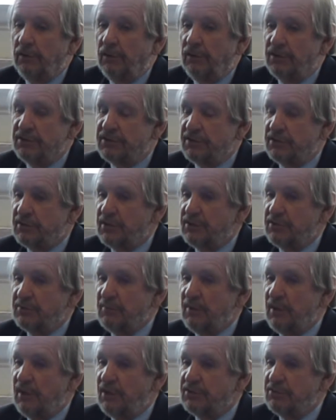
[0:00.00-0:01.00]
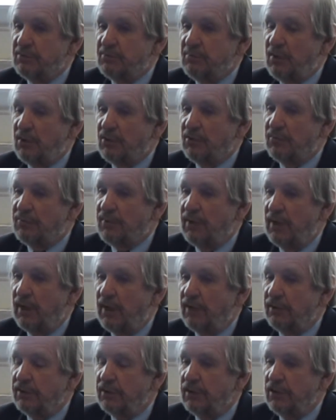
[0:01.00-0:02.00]
As a matter of
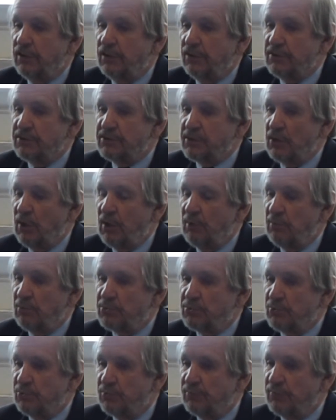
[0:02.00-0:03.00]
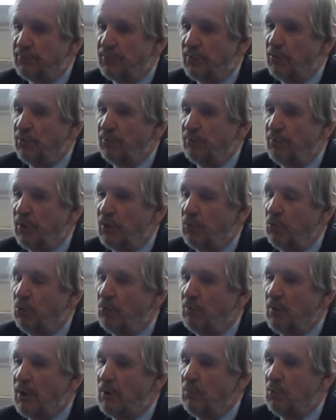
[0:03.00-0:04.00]
fact, so I was sort of
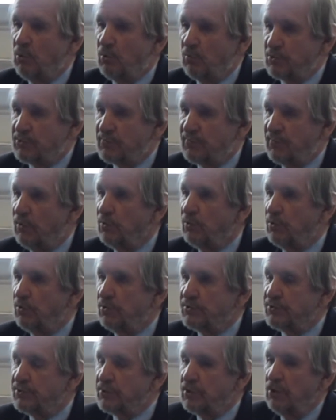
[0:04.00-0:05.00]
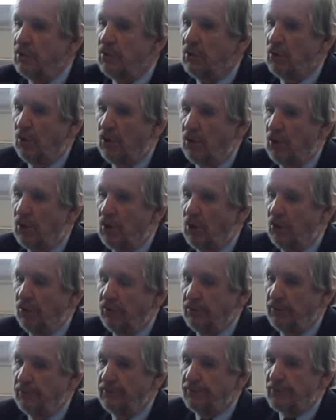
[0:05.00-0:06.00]
all my work was focused
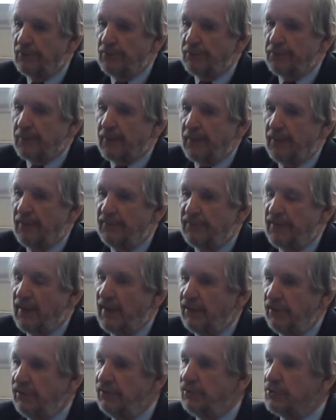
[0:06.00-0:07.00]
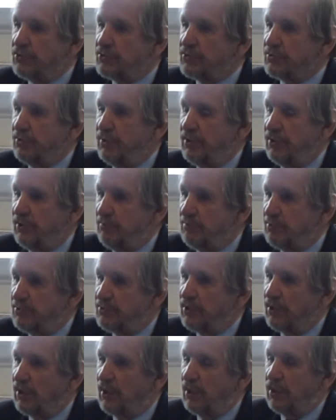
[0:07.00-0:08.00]
on that industry, and in
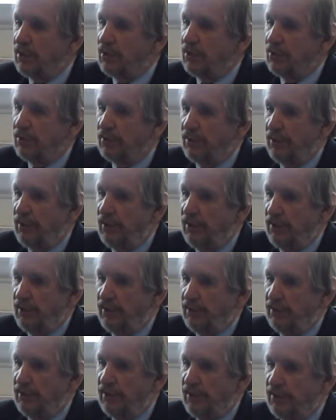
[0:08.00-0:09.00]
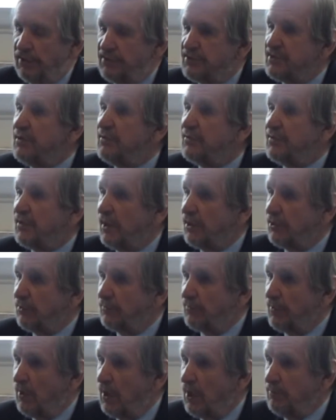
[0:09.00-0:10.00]
particular in synthetic
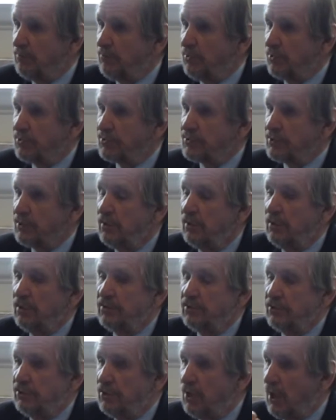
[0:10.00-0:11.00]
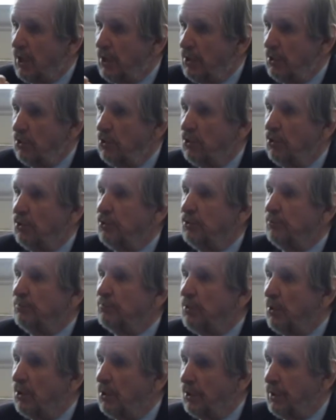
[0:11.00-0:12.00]
fibers, nylon
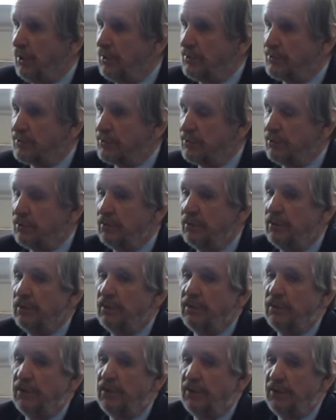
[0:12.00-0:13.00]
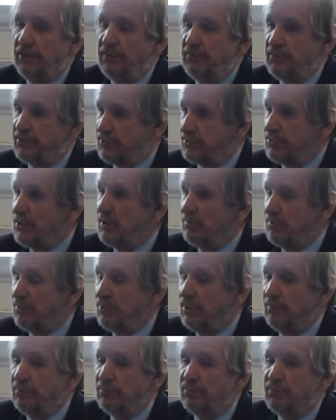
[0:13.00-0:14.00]
and polyester. And this is a
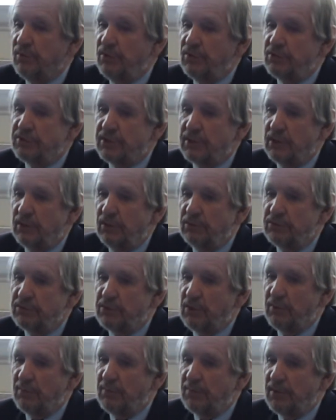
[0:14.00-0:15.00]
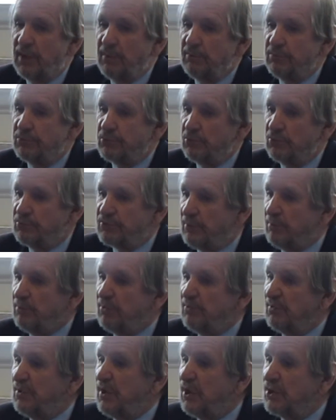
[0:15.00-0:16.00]
number of years ago, so I became sort of
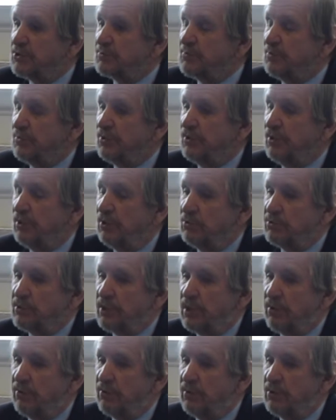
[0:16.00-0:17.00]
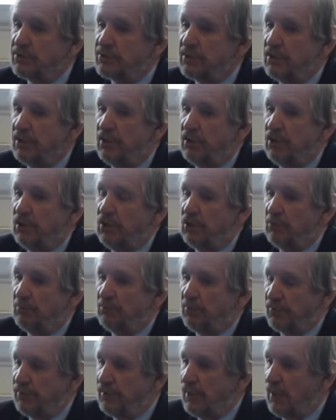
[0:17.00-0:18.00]
somewhat of an expert in those areas.
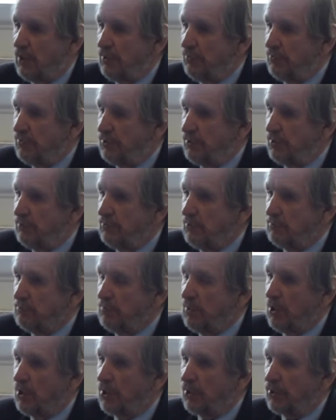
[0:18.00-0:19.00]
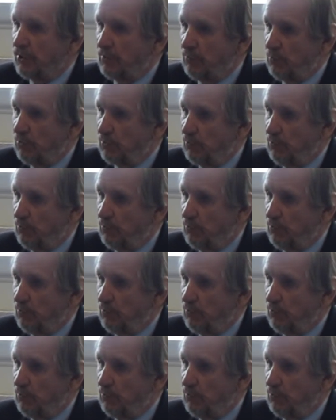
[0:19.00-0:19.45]
But now that in marketing,